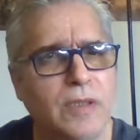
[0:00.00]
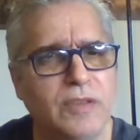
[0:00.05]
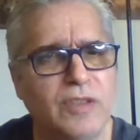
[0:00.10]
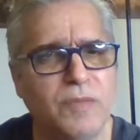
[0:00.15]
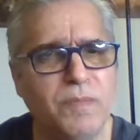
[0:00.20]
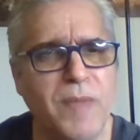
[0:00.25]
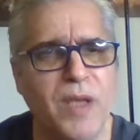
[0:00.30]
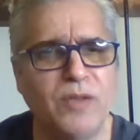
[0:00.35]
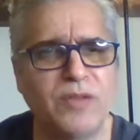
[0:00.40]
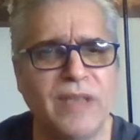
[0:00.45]

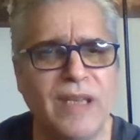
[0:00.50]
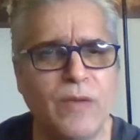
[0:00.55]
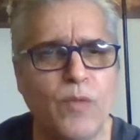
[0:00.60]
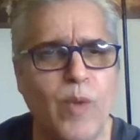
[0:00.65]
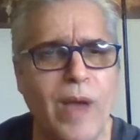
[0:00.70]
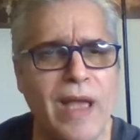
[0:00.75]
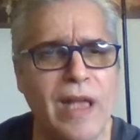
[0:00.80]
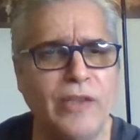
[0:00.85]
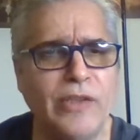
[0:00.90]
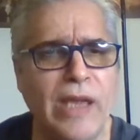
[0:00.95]
Smells
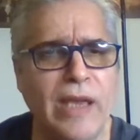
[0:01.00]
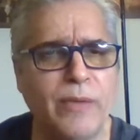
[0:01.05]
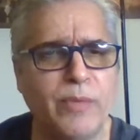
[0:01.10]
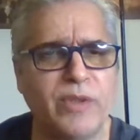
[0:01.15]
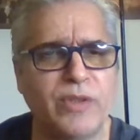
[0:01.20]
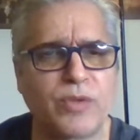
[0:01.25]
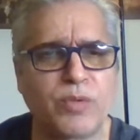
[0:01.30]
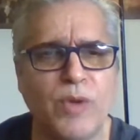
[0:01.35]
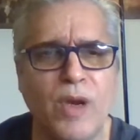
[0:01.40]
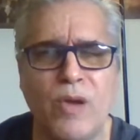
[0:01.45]
like wild
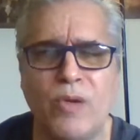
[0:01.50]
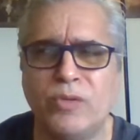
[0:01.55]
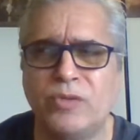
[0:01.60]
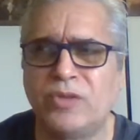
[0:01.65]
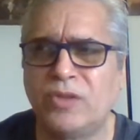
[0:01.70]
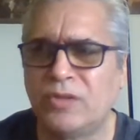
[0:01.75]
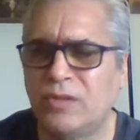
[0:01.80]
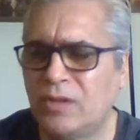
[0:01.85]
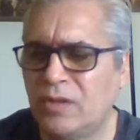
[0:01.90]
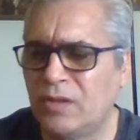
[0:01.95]
Irish
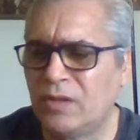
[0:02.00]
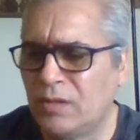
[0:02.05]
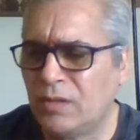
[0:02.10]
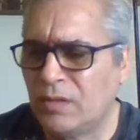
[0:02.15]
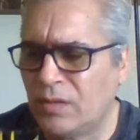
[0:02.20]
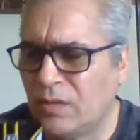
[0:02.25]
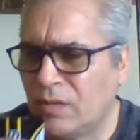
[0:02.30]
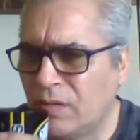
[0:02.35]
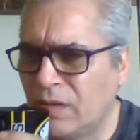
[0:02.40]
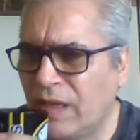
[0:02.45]
rose.
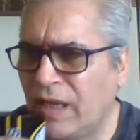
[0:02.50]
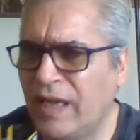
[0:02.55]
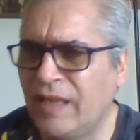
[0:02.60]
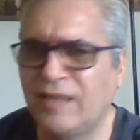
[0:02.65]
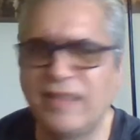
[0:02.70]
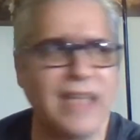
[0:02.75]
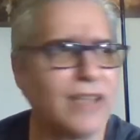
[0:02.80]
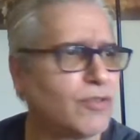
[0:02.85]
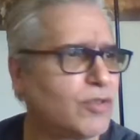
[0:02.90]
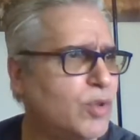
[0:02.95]

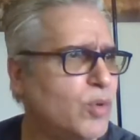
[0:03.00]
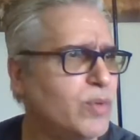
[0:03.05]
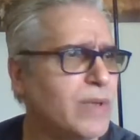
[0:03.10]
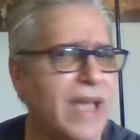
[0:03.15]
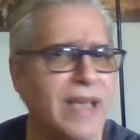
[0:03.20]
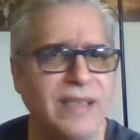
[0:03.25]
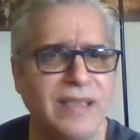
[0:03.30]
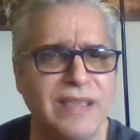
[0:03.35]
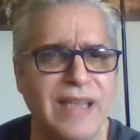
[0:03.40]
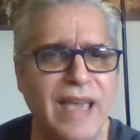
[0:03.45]
Ain't that
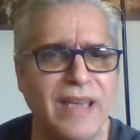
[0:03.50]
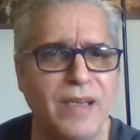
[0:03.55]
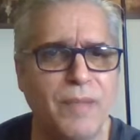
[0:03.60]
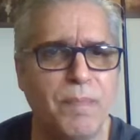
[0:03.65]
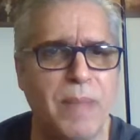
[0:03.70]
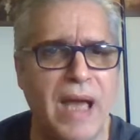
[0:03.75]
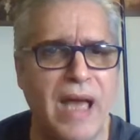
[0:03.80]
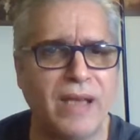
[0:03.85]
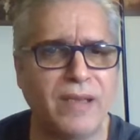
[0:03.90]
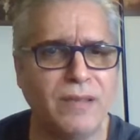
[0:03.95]
$2.99 a
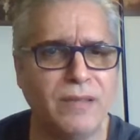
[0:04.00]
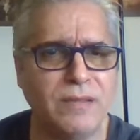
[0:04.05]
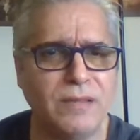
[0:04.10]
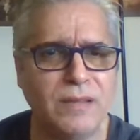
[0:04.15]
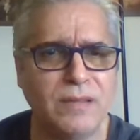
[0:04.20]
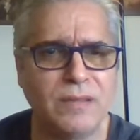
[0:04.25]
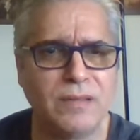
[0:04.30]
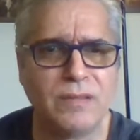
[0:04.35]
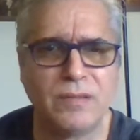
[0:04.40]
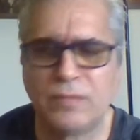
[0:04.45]

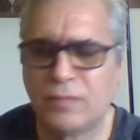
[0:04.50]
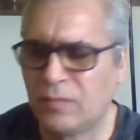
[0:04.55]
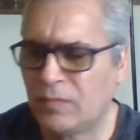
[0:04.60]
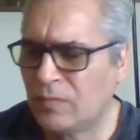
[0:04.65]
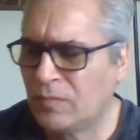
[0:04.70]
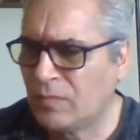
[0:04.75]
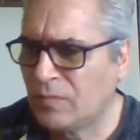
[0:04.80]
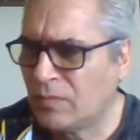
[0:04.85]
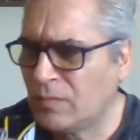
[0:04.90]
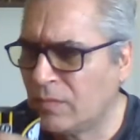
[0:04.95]
bottle?
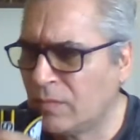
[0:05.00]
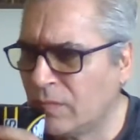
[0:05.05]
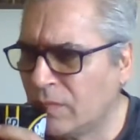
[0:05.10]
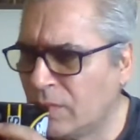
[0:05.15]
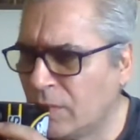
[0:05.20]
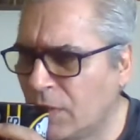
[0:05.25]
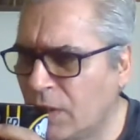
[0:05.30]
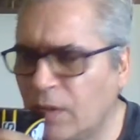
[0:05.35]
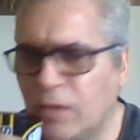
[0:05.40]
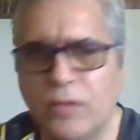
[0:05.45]

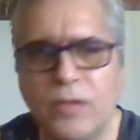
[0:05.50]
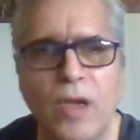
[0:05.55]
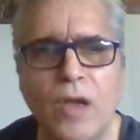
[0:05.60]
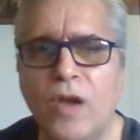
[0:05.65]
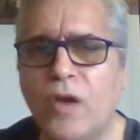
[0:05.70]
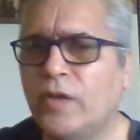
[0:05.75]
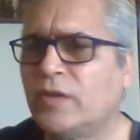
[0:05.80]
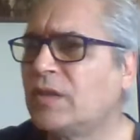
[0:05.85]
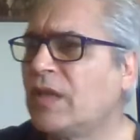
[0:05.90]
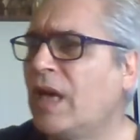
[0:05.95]

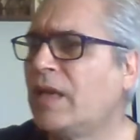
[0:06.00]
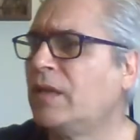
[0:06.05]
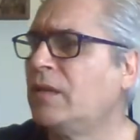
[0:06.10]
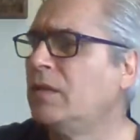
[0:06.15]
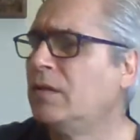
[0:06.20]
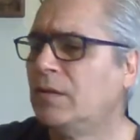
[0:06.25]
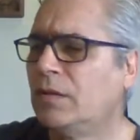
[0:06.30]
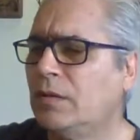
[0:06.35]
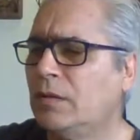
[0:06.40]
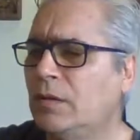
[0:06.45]
No, it's got
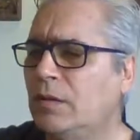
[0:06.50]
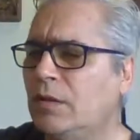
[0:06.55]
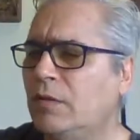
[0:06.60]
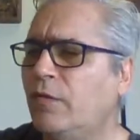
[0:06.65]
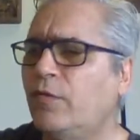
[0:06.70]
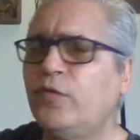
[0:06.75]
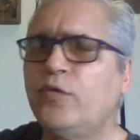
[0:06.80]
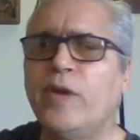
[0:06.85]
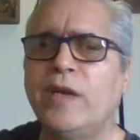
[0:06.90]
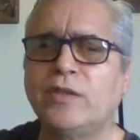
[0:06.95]
a
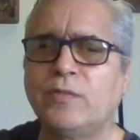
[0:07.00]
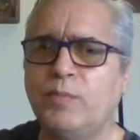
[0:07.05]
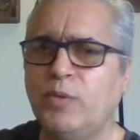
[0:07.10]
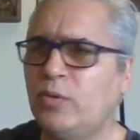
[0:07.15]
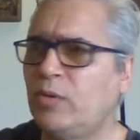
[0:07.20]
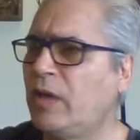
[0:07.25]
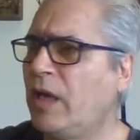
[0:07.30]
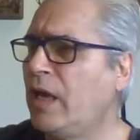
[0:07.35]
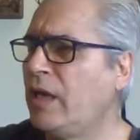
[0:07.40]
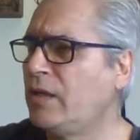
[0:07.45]
fresh
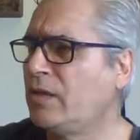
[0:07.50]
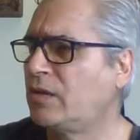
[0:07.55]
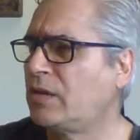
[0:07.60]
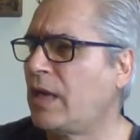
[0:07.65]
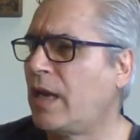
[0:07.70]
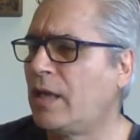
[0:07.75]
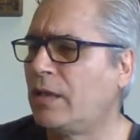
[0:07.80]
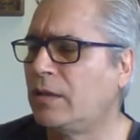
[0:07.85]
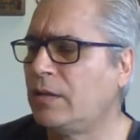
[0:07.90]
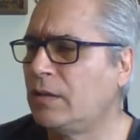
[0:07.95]
bouquet,
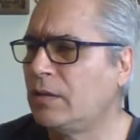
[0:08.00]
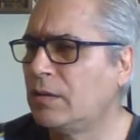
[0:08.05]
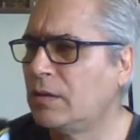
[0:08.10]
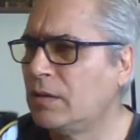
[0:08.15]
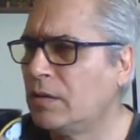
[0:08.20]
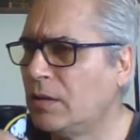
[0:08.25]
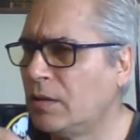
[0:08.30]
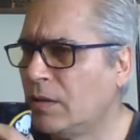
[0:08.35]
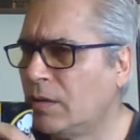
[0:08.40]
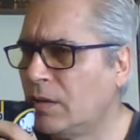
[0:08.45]
Sally.
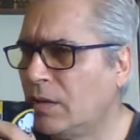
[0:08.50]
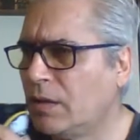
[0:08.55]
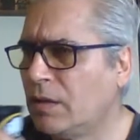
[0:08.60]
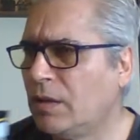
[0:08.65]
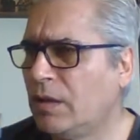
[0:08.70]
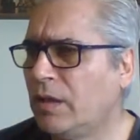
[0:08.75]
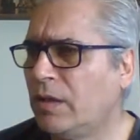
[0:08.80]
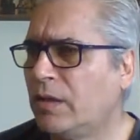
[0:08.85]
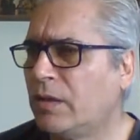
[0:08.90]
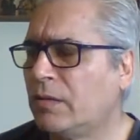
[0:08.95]

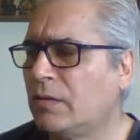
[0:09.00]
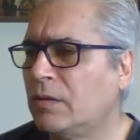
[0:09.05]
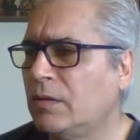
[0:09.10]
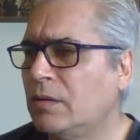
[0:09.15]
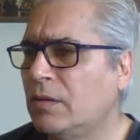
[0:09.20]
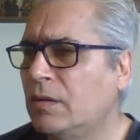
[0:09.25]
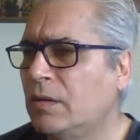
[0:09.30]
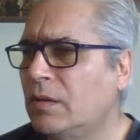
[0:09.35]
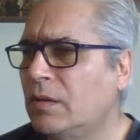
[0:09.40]
Here.